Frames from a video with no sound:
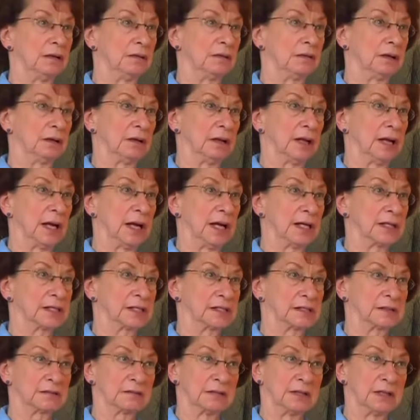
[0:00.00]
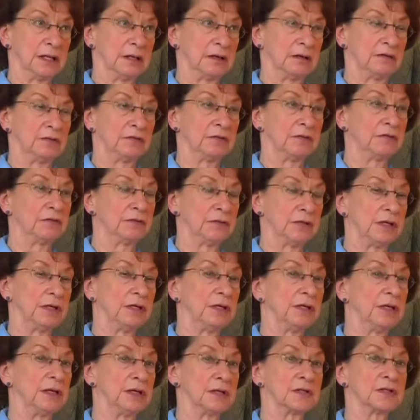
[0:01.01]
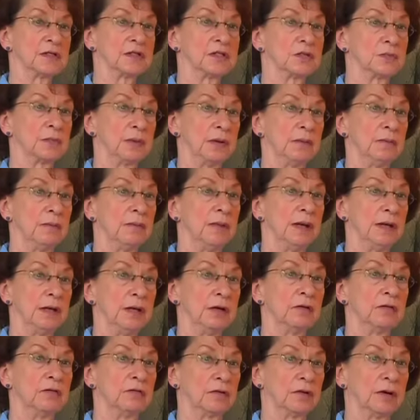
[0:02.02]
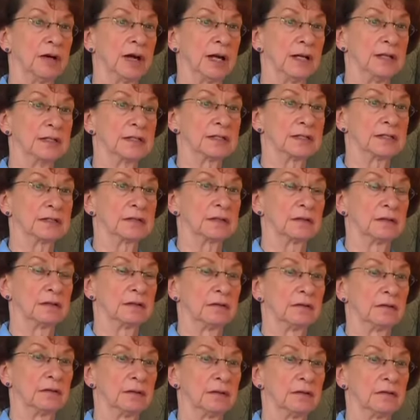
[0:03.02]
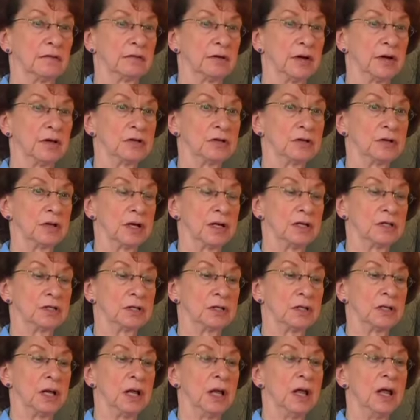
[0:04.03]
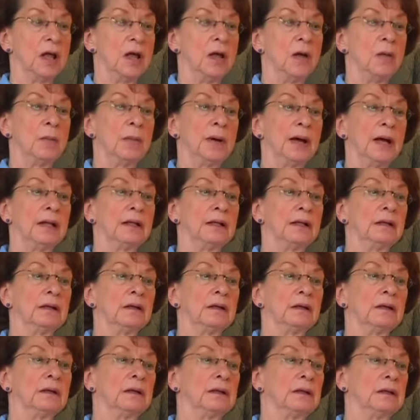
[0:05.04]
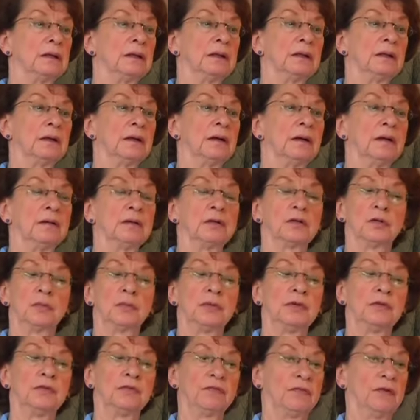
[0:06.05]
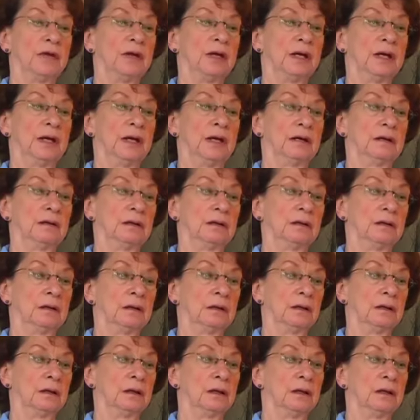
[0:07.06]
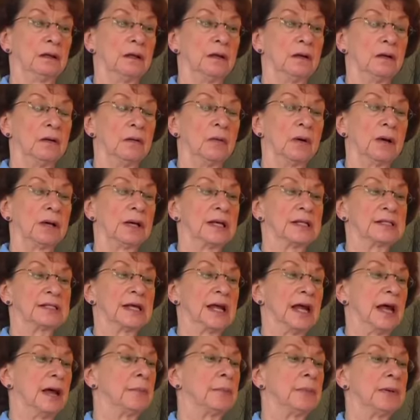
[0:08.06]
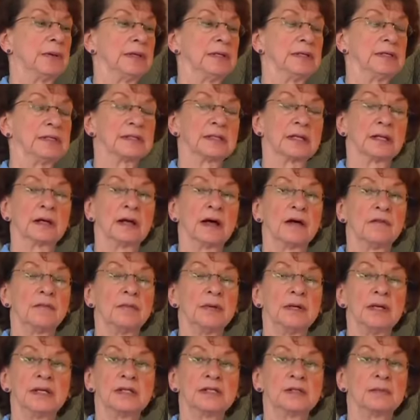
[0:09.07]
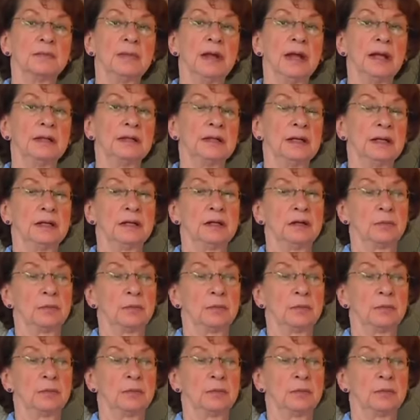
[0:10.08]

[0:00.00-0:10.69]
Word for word: the last 10 or 15 years, there's been many overrides for education. But to be fair, what has happened is the government has mandated